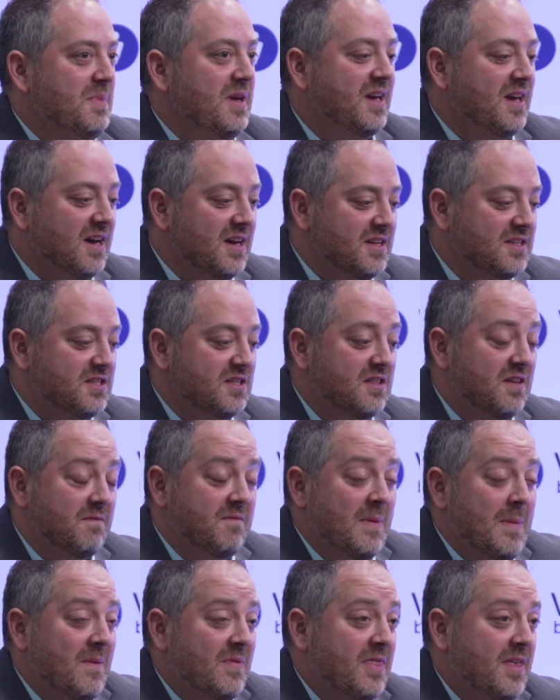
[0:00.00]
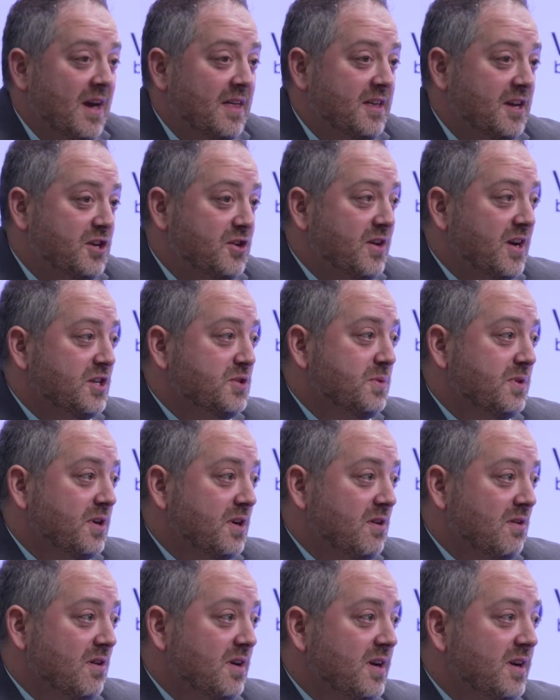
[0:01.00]
Because I think you guys would
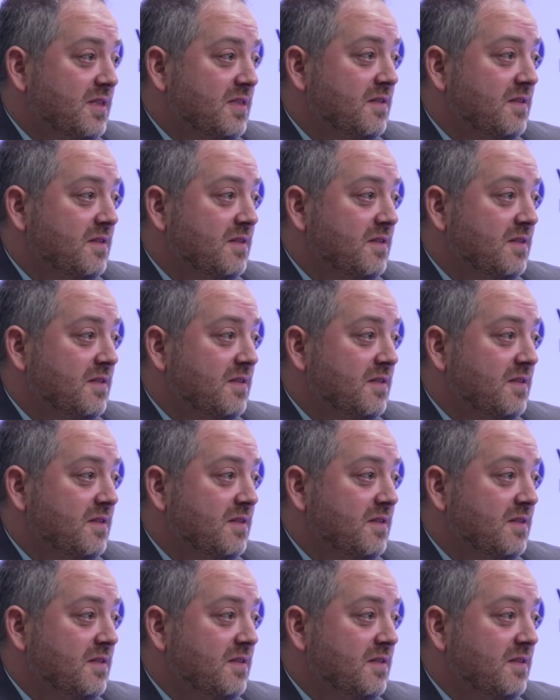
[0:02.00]
agree,